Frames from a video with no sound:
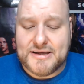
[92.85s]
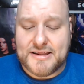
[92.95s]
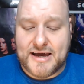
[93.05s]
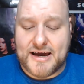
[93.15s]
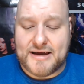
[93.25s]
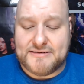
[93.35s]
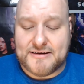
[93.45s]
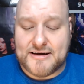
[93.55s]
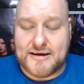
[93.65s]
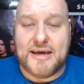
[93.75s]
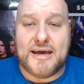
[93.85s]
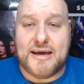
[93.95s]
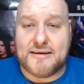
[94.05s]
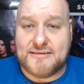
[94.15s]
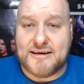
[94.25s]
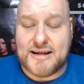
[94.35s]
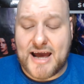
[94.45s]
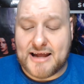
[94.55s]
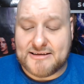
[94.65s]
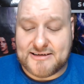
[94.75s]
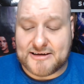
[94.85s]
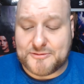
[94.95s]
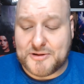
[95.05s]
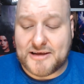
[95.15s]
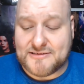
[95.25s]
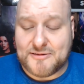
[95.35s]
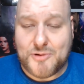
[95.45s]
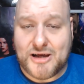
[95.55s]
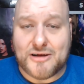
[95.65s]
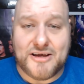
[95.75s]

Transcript: that uh, he indeed had sex with Leslie Winkle.